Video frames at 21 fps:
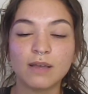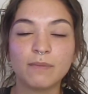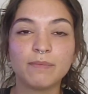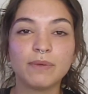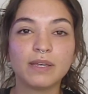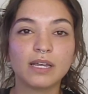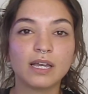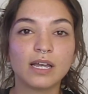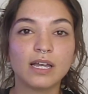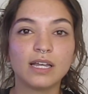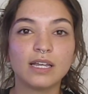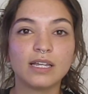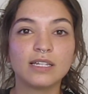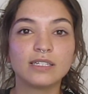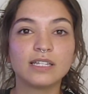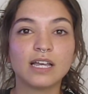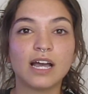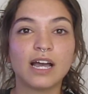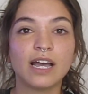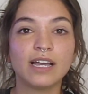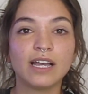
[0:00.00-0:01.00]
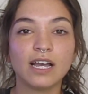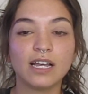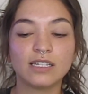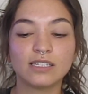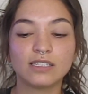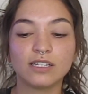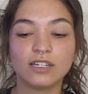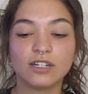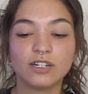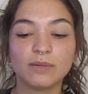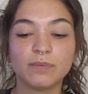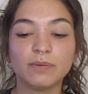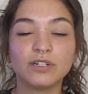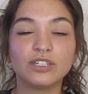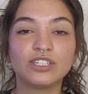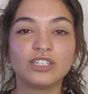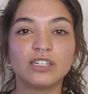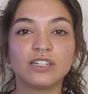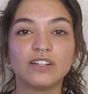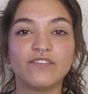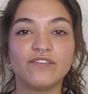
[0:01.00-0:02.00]
because I got sucker
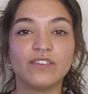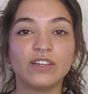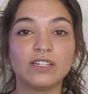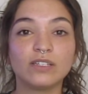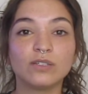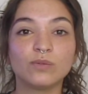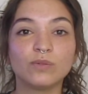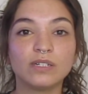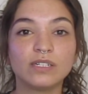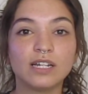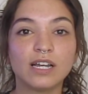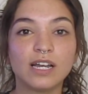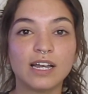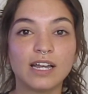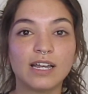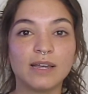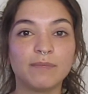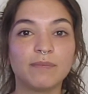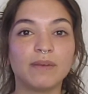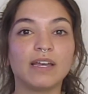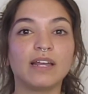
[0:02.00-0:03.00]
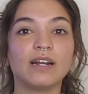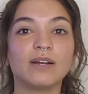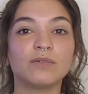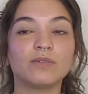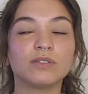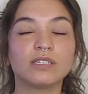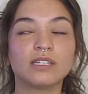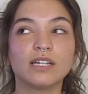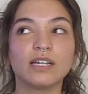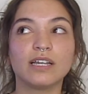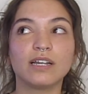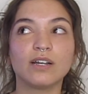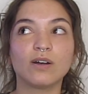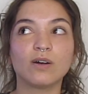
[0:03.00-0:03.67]
punched in the face one time and I was like,